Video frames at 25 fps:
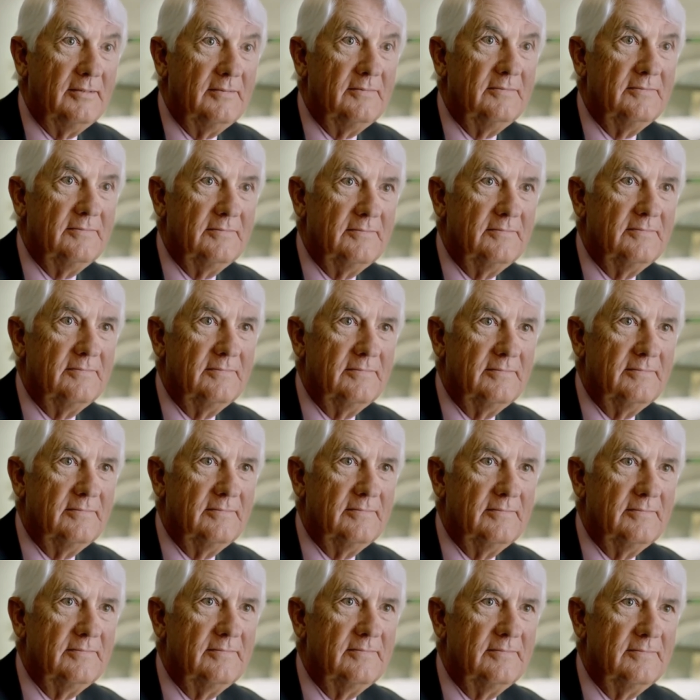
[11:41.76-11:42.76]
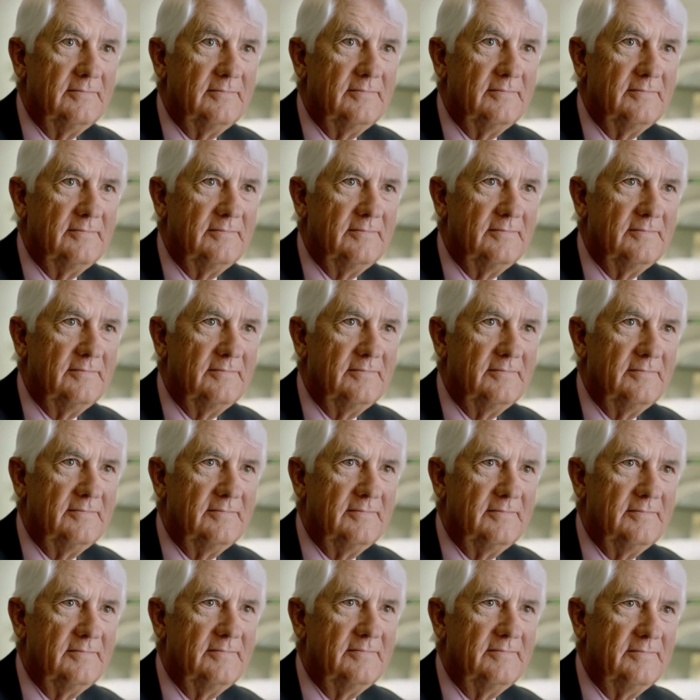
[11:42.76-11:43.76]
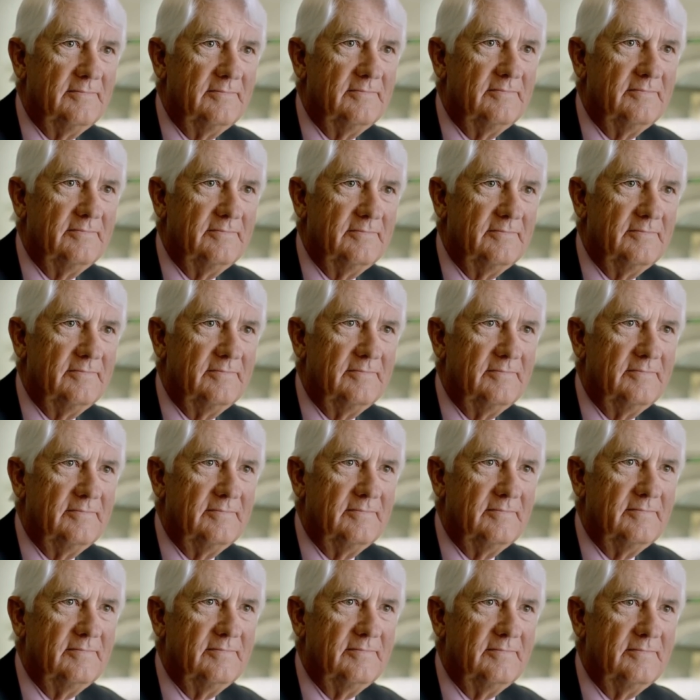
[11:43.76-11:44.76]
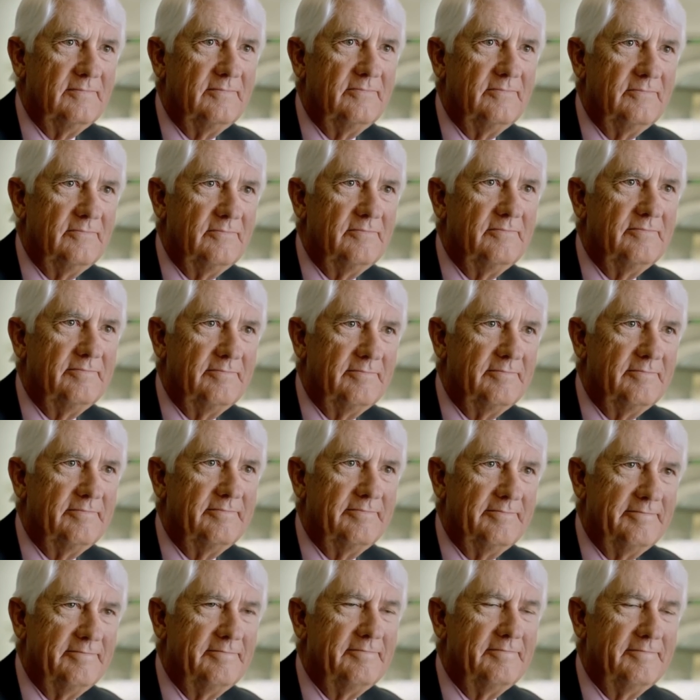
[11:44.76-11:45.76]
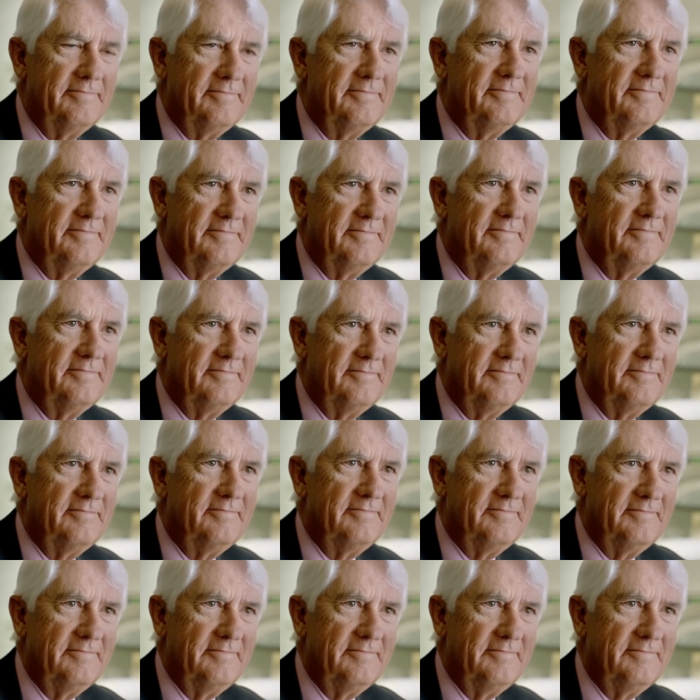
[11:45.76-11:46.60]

(silence)